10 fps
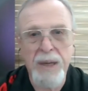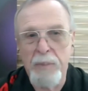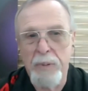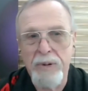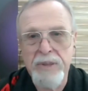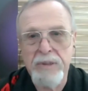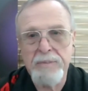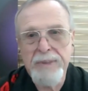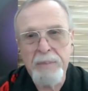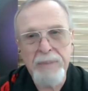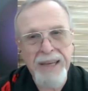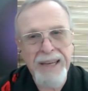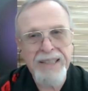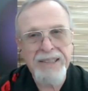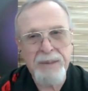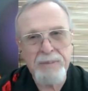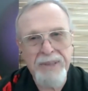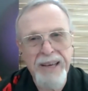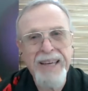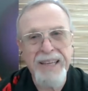I'm a person, but I got
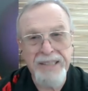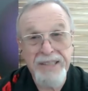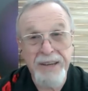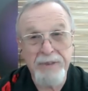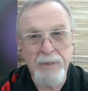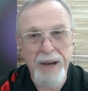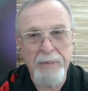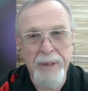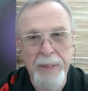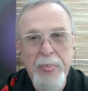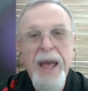some hinky stuff about me.